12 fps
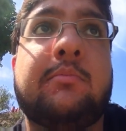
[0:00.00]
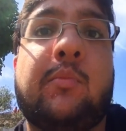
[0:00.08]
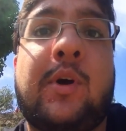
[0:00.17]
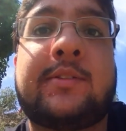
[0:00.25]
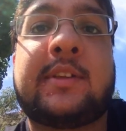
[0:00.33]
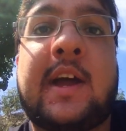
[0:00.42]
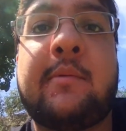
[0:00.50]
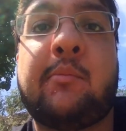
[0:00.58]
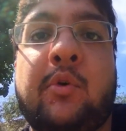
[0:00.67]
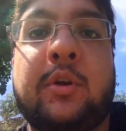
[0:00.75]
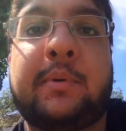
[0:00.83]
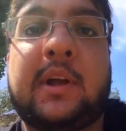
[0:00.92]
West Ham
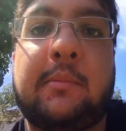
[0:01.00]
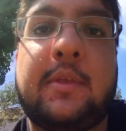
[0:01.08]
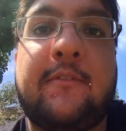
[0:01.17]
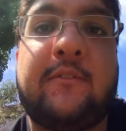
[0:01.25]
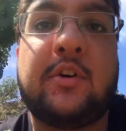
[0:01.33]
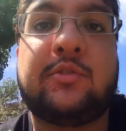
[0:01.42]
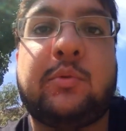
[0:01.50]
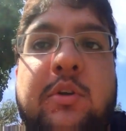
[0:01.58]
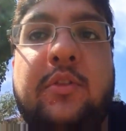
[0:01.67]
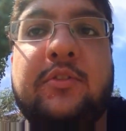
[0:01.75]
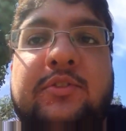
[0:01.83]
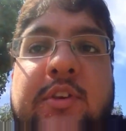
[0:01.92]
want to pick up their first win
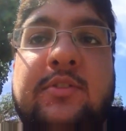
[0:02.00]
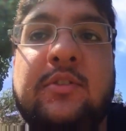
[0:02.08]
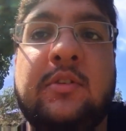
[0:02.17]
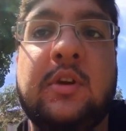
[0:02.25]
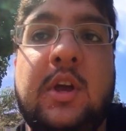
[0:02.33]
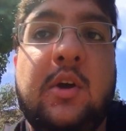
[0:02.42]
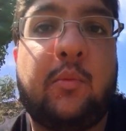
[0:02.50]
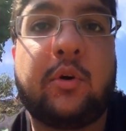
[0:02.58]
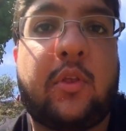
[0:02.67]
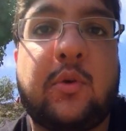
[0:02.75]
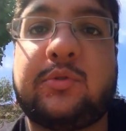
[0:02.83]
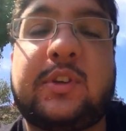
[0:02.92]
of the season.
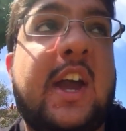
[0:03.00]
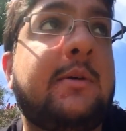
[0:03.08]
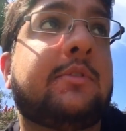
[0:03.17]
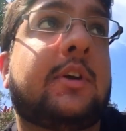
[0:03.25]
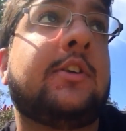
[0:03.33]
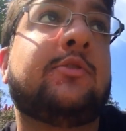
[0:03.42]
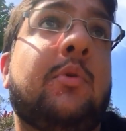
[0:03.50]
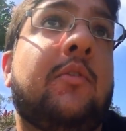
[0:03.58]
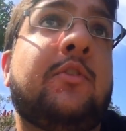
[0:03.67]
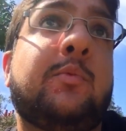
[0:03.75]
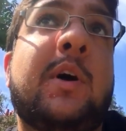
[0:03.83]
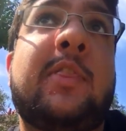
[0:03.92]
One of those games against
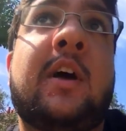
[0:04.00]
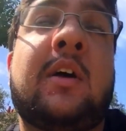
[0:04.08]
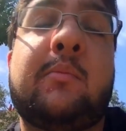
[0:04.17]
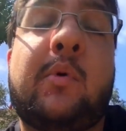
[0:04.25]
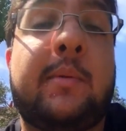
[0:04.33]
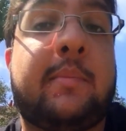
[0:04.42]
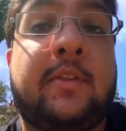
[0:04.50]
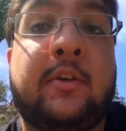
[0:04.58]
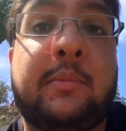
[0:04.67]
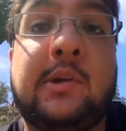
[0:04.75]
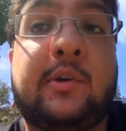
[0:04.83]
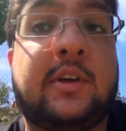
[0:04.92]
Watford whereby
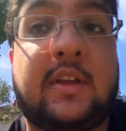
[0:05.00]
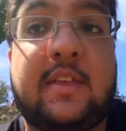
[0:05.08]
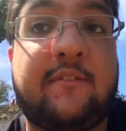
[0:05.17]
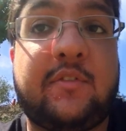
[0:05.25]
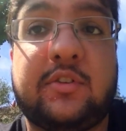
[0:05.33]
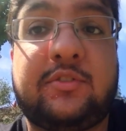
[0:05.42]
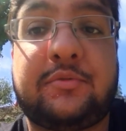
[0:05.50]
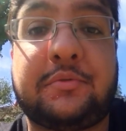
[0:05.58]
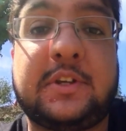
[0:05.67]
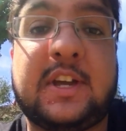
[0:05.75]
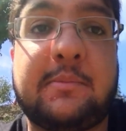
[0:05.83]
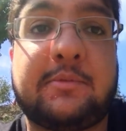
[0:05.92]
they'll be looking at their first
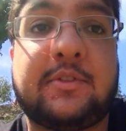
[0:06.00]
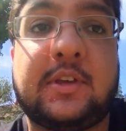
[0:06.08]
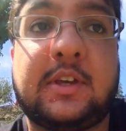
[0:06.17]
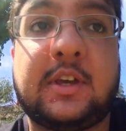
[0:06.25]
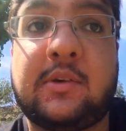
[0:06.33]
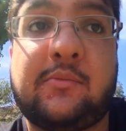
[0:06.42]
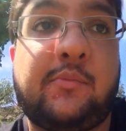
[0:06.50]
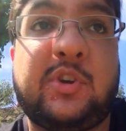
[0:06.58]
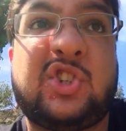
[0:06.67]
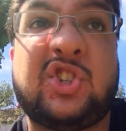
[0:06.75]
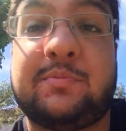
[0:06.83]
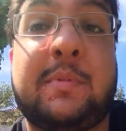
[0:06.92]
three games thinking
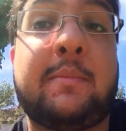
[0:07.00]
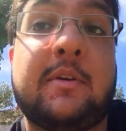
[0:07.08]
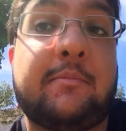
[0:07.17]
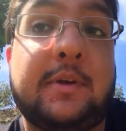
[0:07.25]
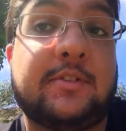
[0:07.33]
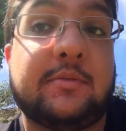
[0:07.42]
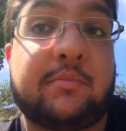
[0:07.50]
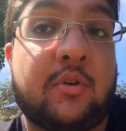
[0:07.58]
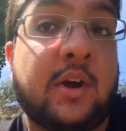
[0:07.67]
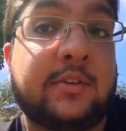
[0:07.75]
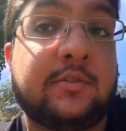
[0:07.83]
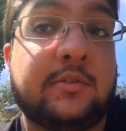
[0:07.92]
we should maybe have beaten
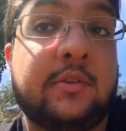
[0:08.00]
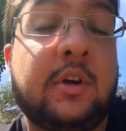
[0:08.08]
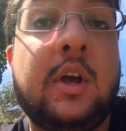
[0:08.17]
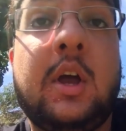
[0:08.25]
Brighton.